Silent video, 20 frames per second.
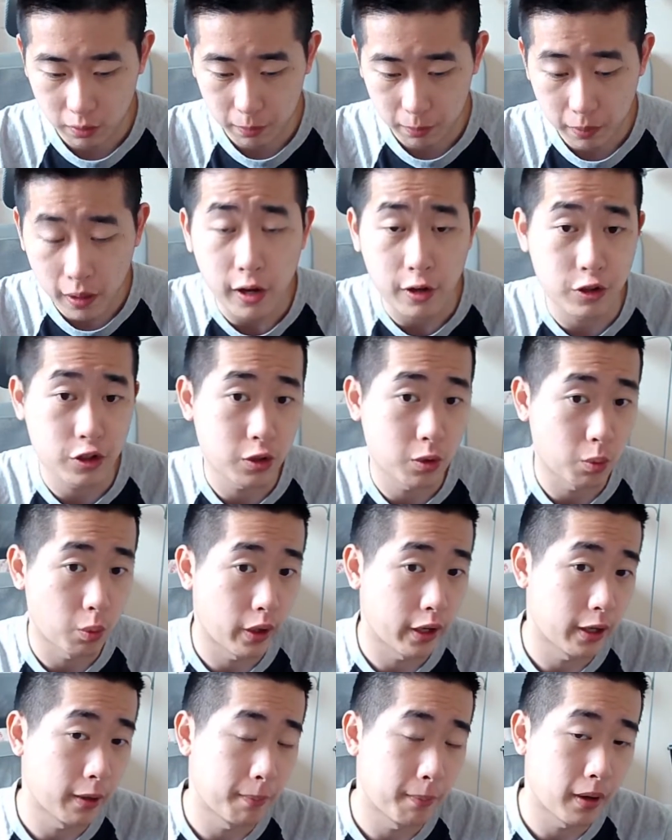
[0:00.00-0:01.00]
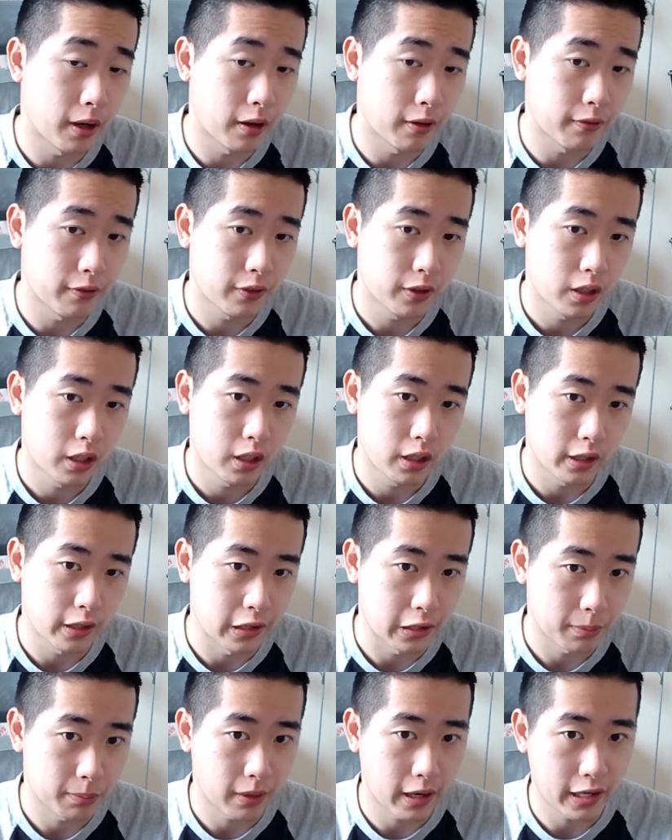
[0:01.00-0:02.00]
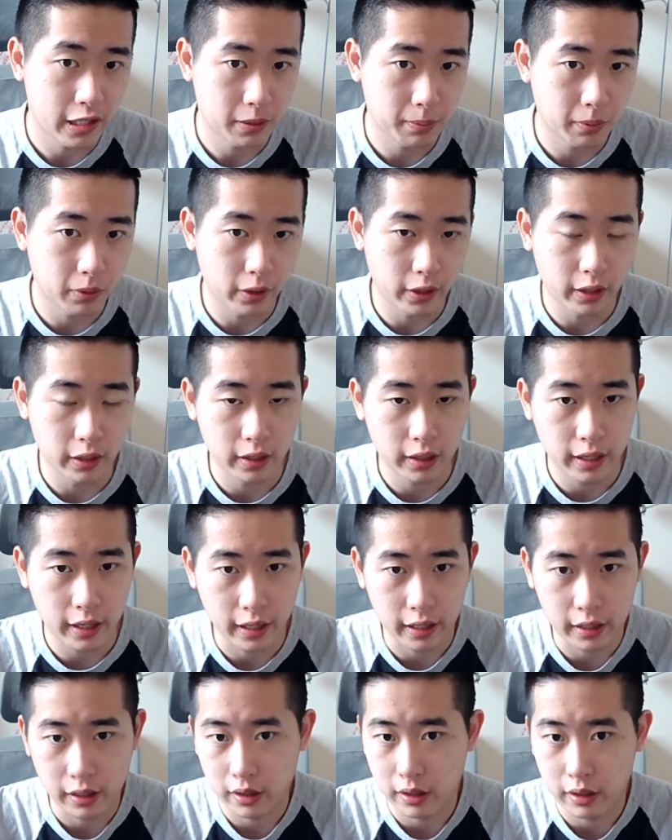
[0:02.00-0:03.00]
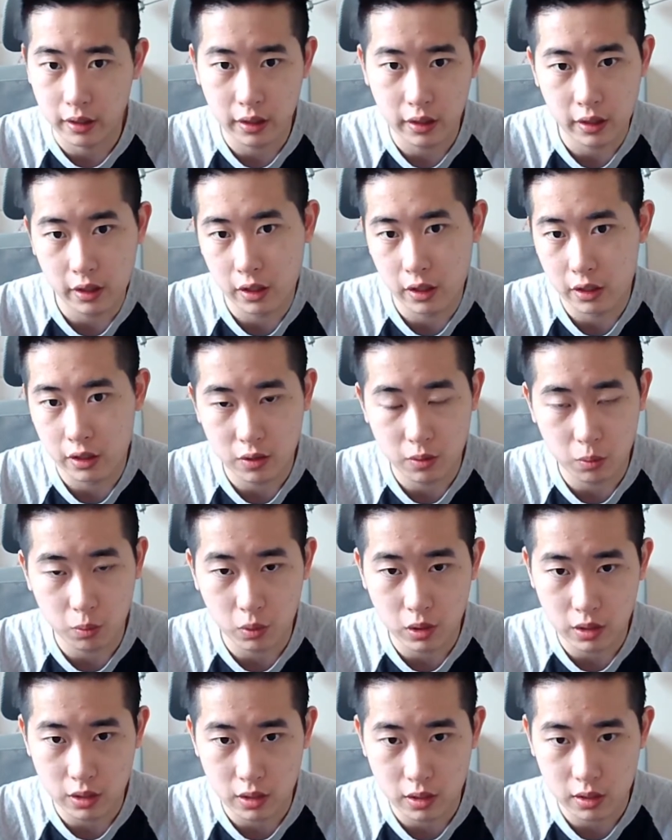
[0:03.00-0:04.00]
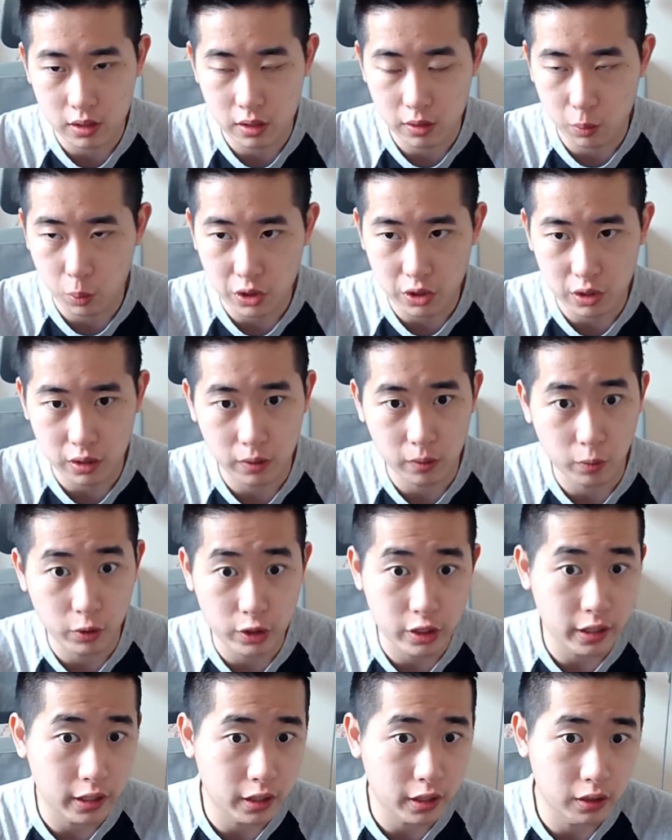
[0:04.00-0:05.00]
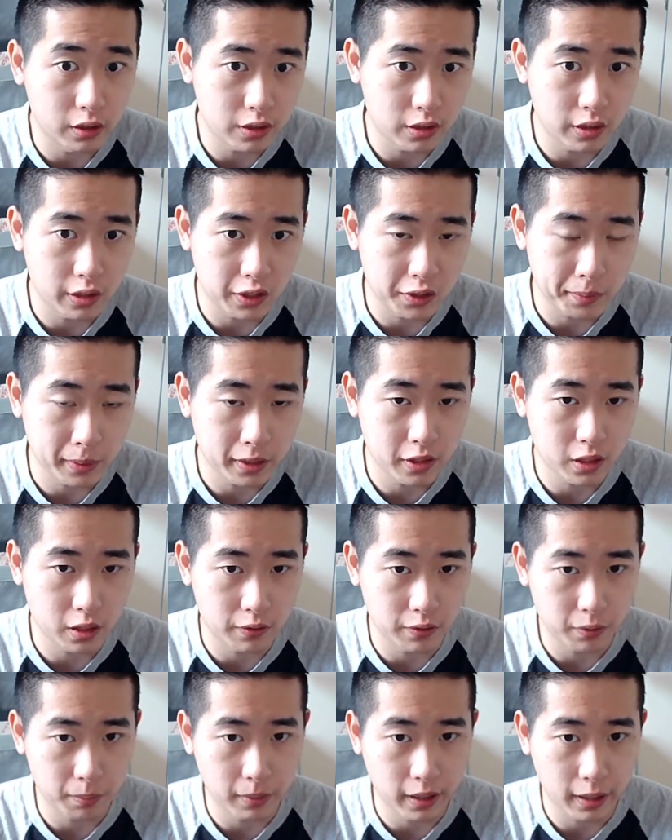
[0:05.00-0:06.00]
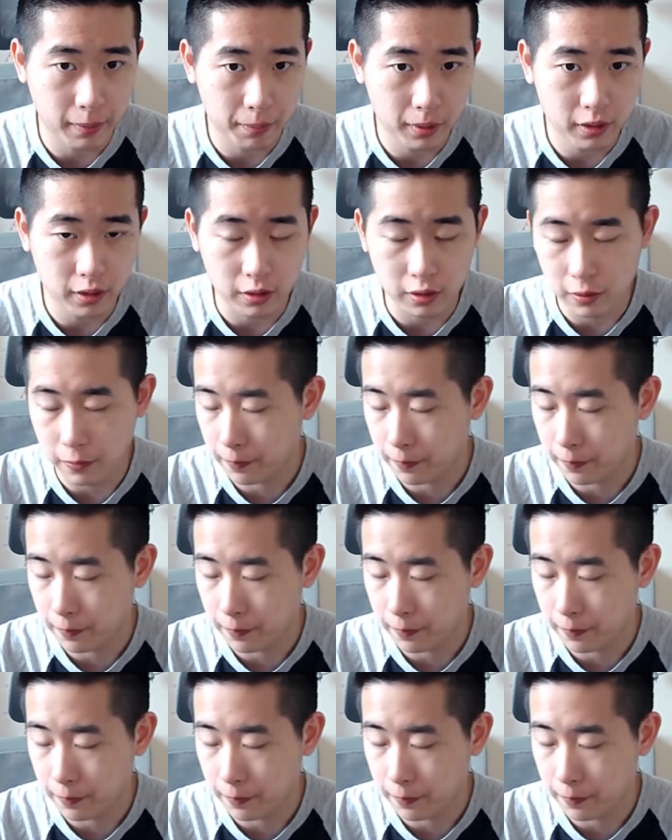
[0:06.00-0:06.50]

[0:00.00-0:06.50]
punched way above its price point, and it wasn't ridiculously expensive in my opinion.